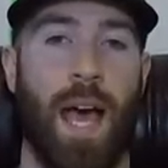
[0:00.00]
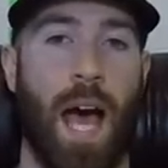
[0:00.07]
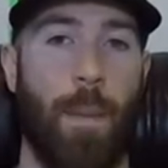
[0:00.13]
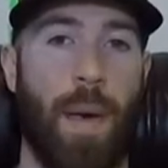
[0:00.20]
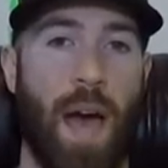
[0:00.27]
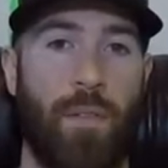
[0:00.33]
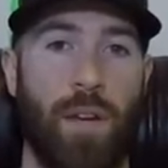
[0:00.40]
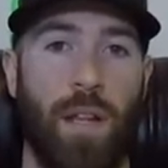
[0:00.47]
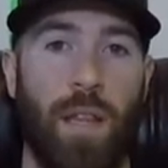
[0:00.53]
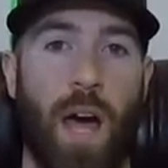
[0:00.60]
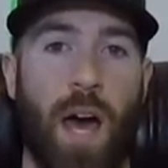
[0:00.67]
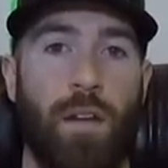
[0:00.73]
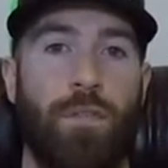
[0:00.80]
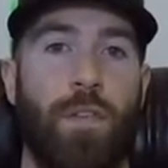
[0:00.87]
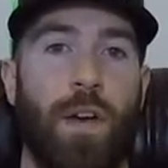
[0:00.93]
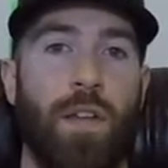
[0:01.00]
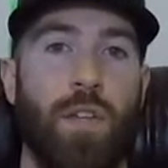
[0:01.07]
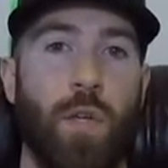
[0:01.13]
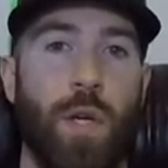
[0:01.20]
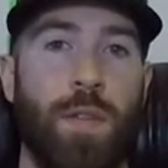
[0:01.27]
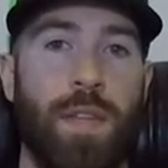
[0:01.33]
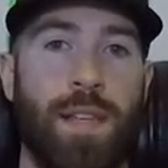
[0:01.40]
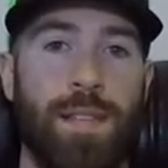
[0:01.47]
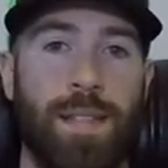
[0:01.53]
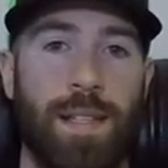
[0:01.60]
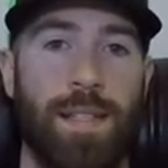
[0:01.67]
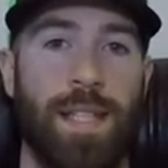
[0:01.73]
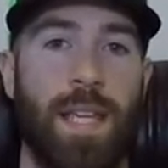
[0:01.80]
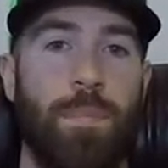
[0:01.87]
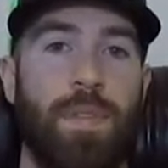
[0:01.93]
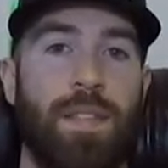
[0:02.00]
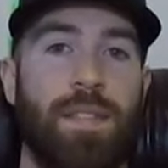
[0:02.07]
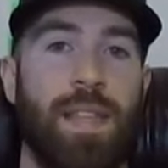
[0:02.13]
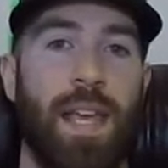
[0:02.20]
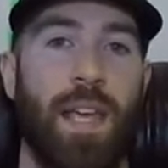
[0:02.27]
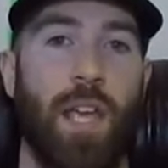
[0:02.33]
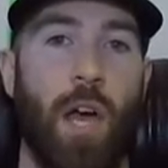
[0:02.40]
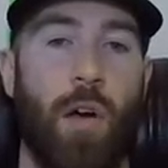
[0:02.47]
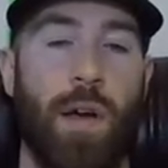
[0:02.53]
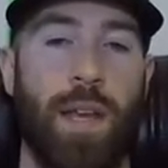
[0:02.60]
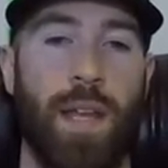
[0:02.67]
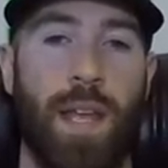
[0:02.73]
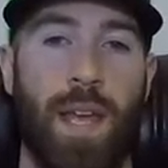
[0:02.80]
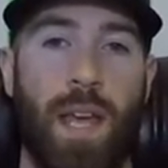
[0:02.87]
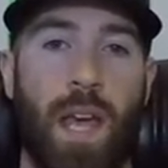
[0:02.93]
I'm having a lot of fun doing this. Let's keep this thing going.